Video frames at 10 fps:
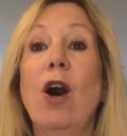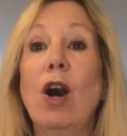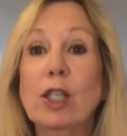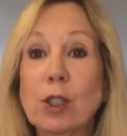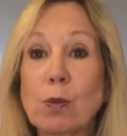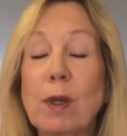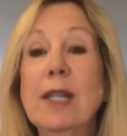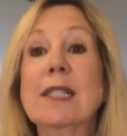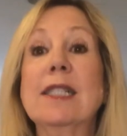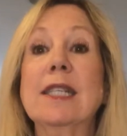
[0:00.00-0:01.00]
on your
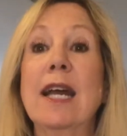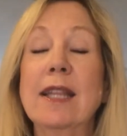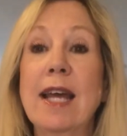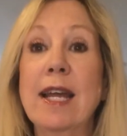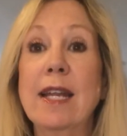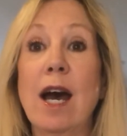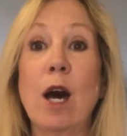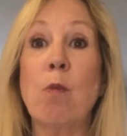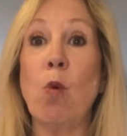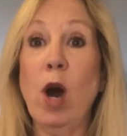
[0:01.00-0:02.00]
wrist, and then
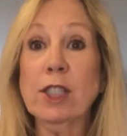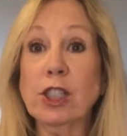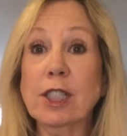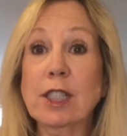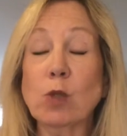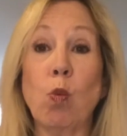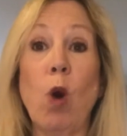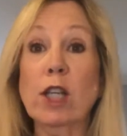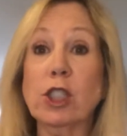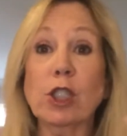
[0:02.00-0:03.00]
watches
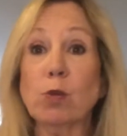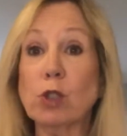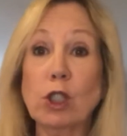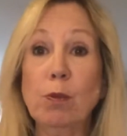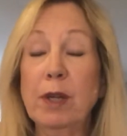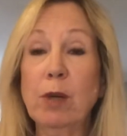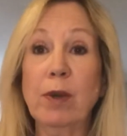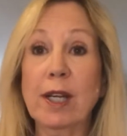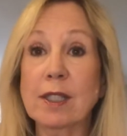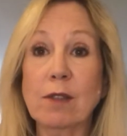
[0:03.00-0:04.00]
were so big,
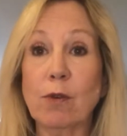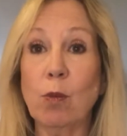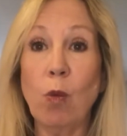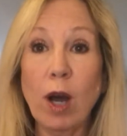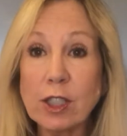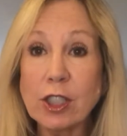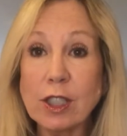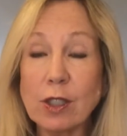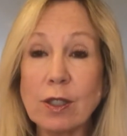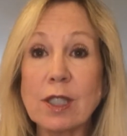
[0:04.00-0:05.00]
we had different
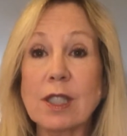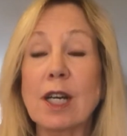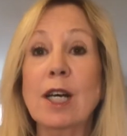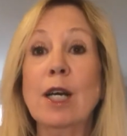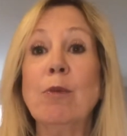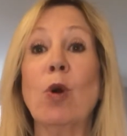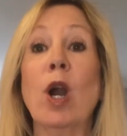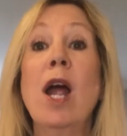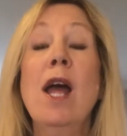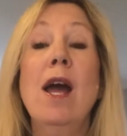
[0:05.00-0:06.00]
watches all the time.
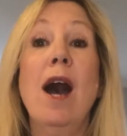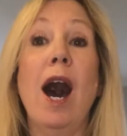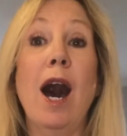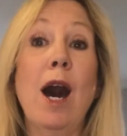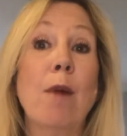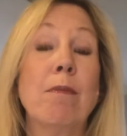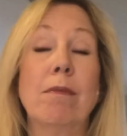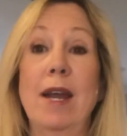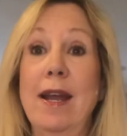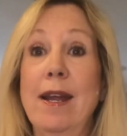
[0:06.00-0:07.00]
Or
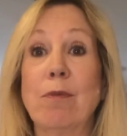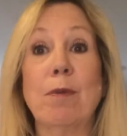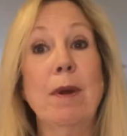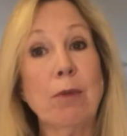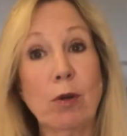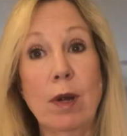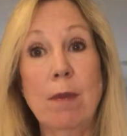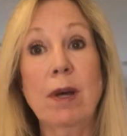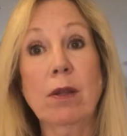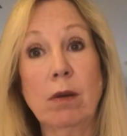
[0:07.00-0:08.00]
hey, remember
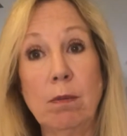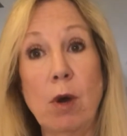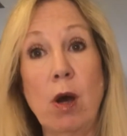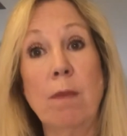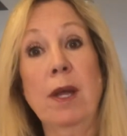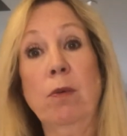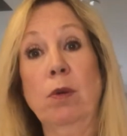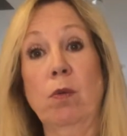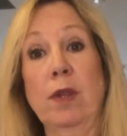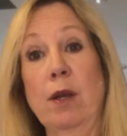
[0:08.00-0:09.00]
grandmother and mom,
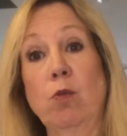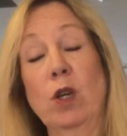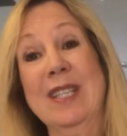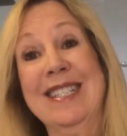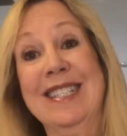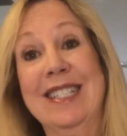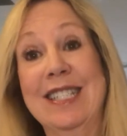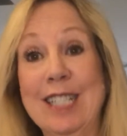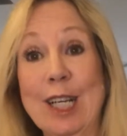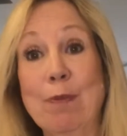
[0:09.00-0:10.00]
they'd wear the
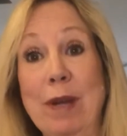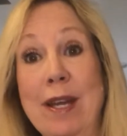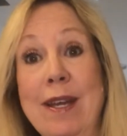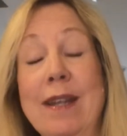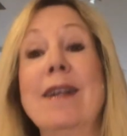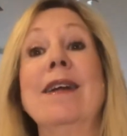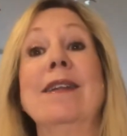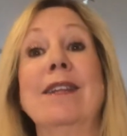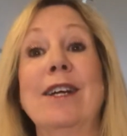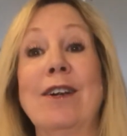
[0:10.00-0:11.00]
stick pin
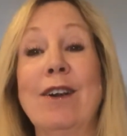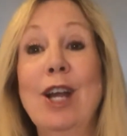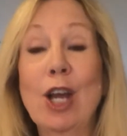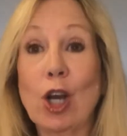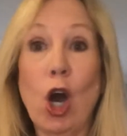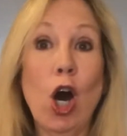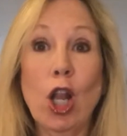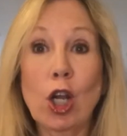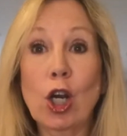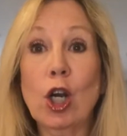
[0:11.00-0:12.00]
in their
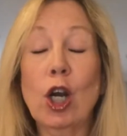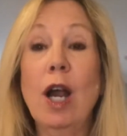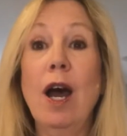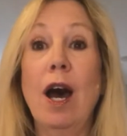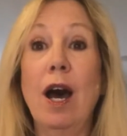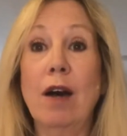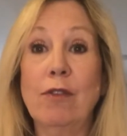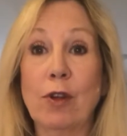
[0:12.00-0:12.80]
collar of